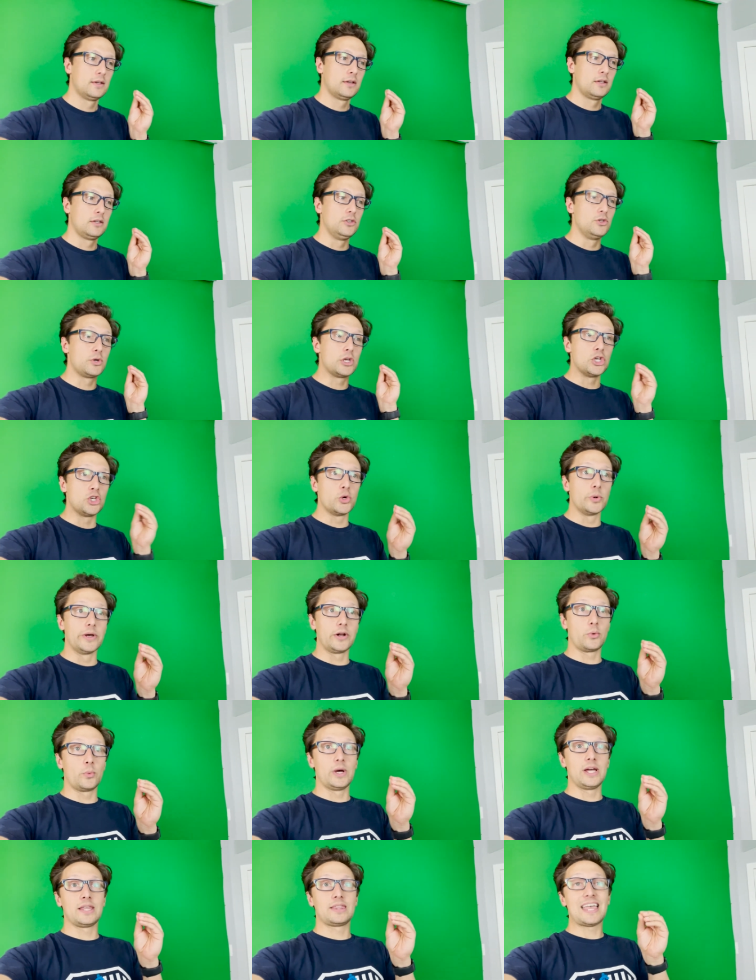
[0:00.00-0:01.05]
you can do it
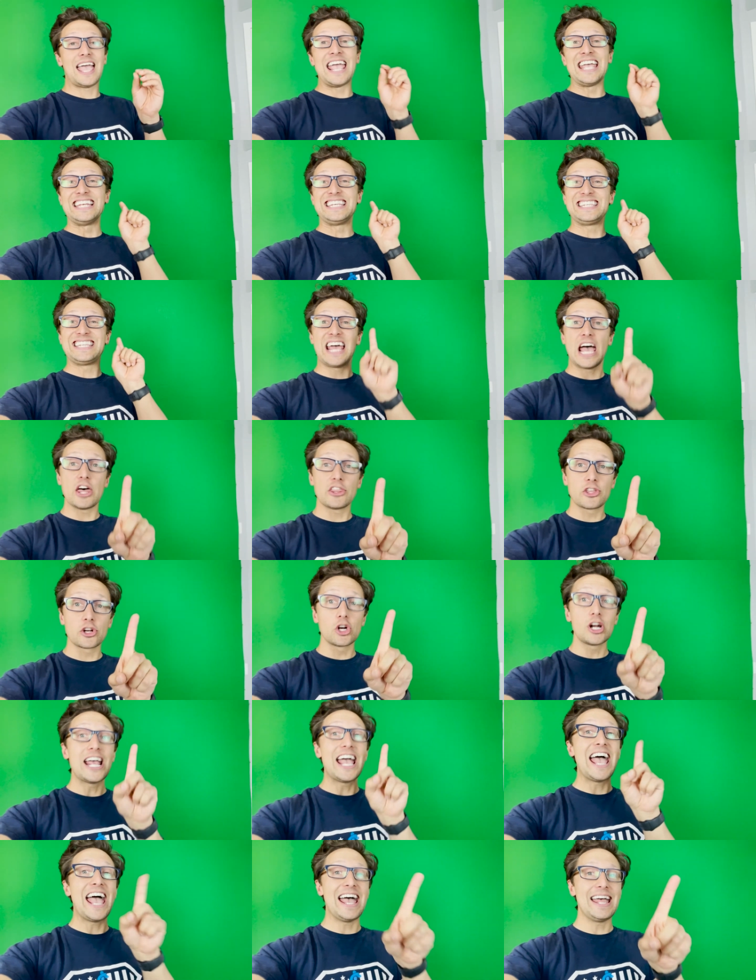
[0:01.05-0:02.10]
with a tethered
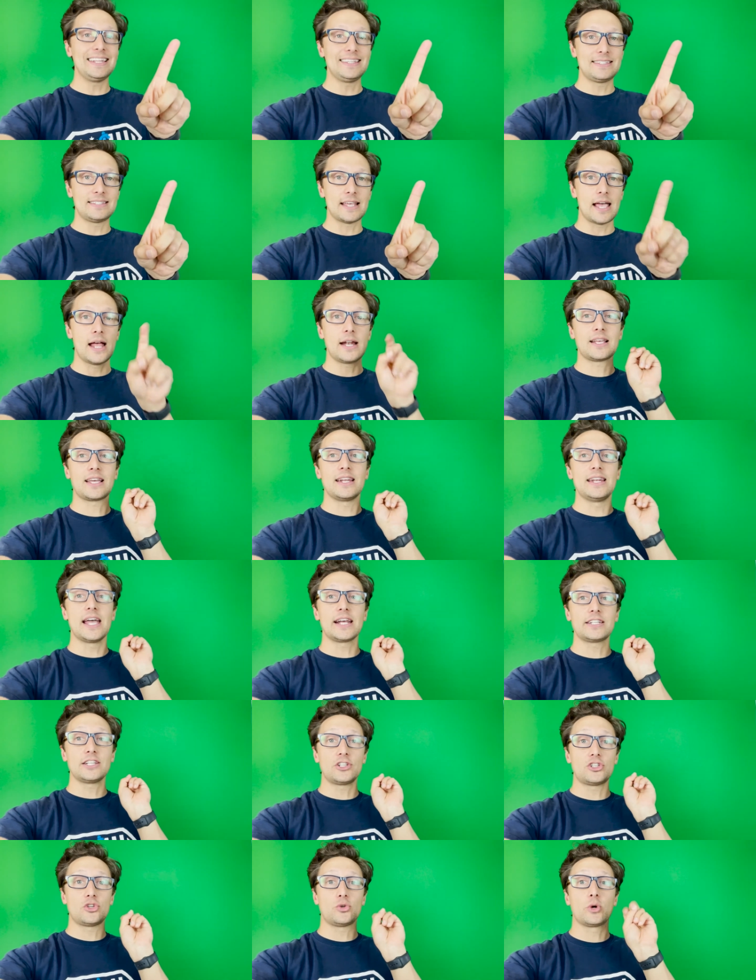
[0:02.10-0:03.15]
headset
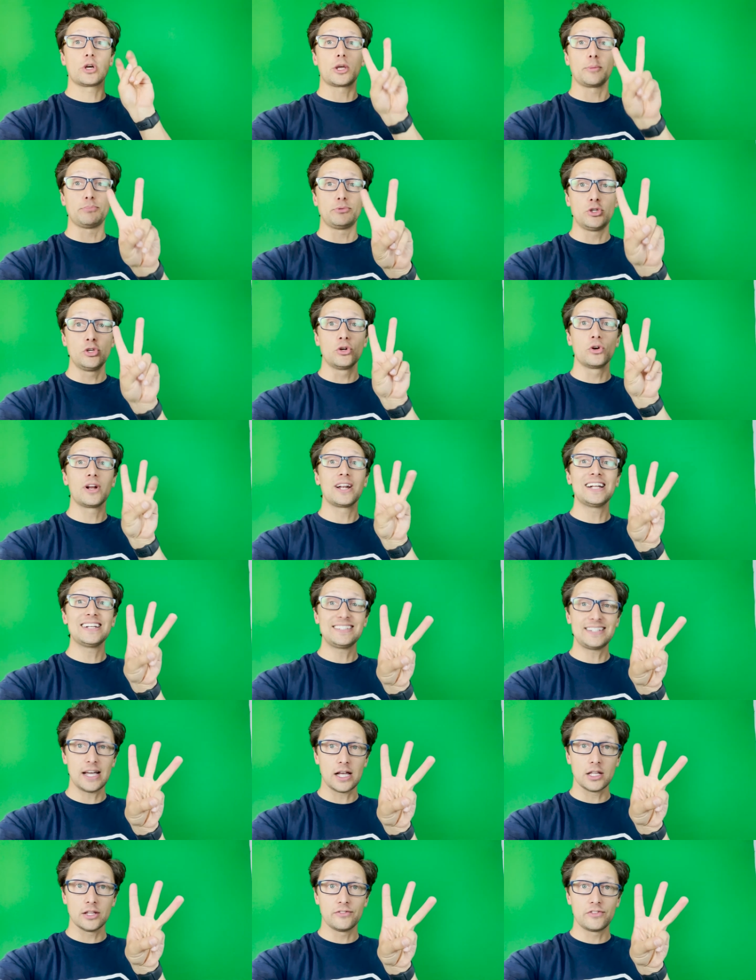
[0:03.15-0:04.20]
connected to a computer and a
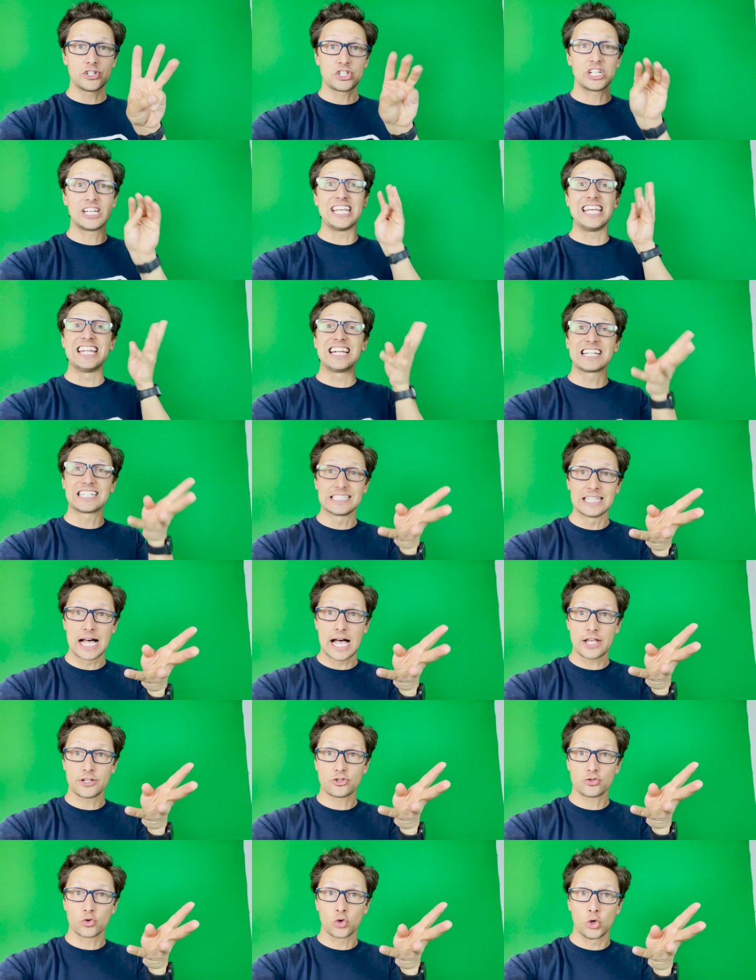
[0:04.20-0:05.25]
television in a
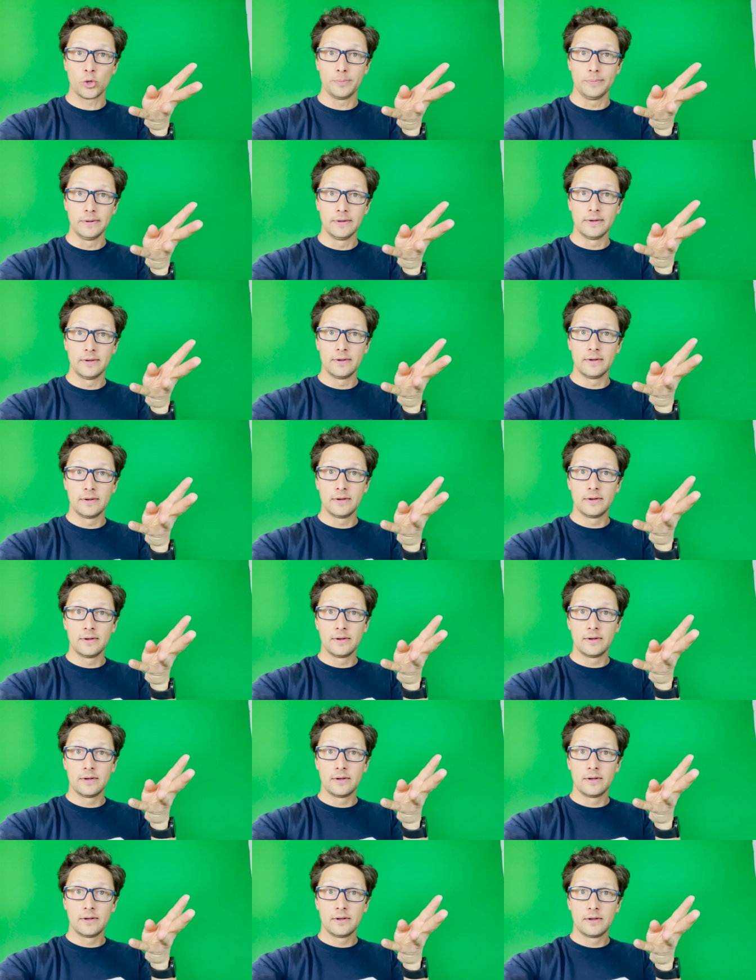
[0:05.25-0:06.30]
classroom,
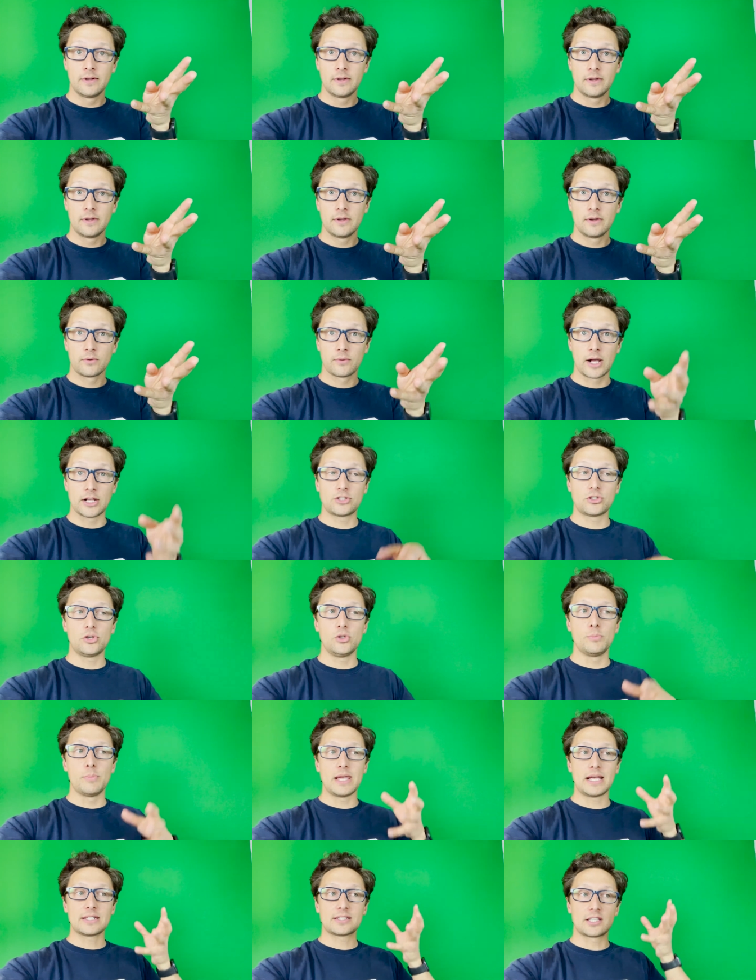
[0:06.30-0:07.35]
right? So you
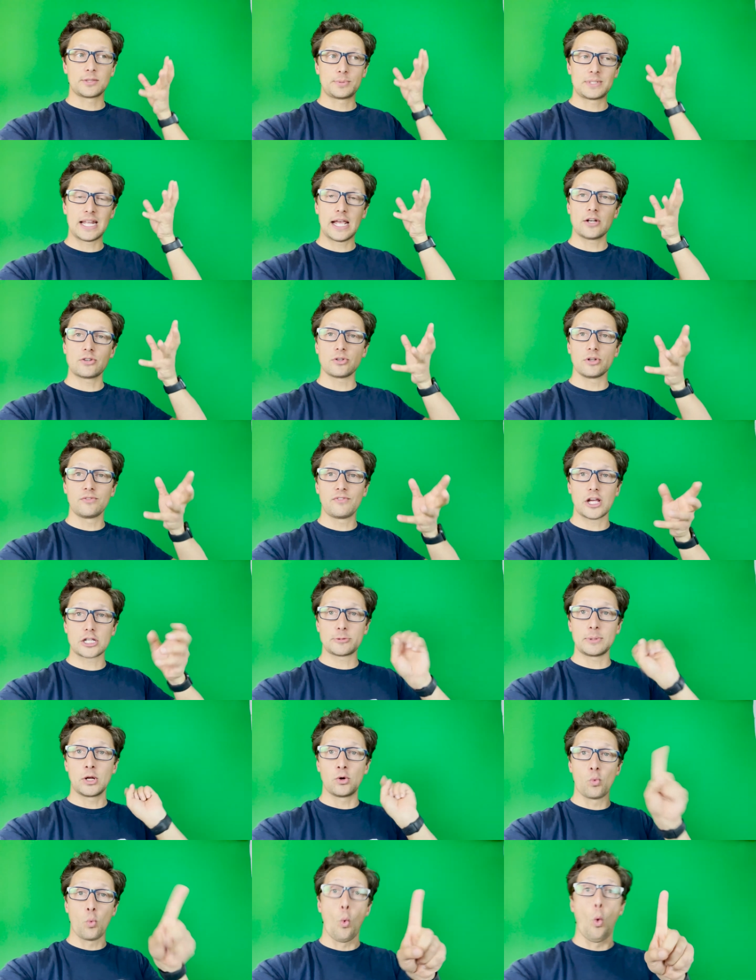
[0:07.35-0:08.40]
make a substantial
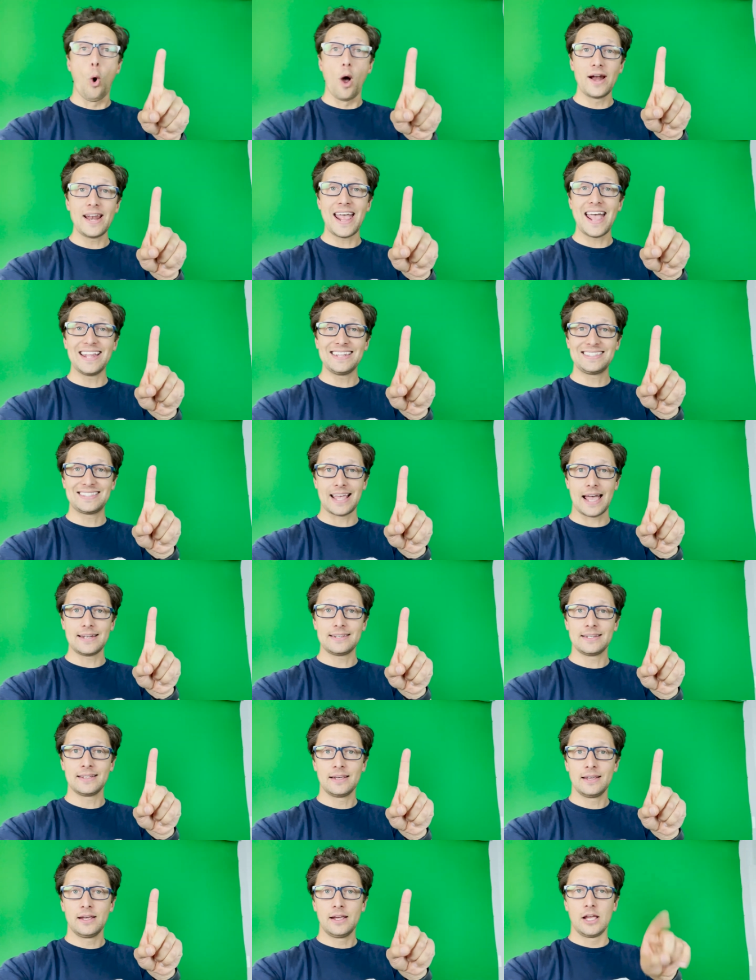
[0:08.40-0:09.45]
investment in one headset.
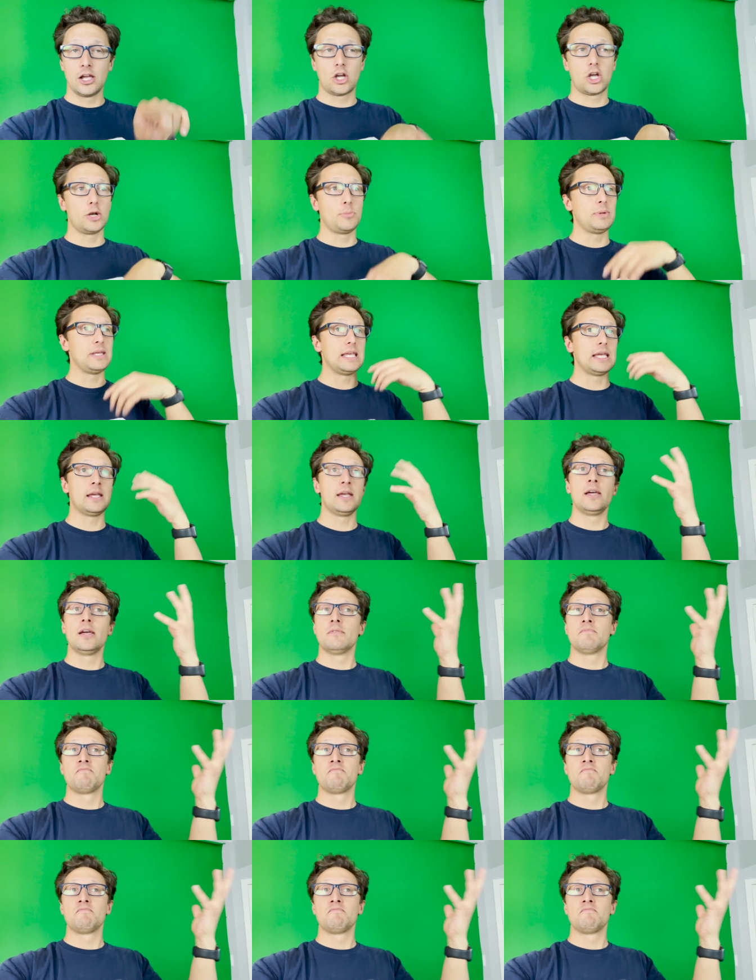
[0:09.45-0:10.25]
Could be,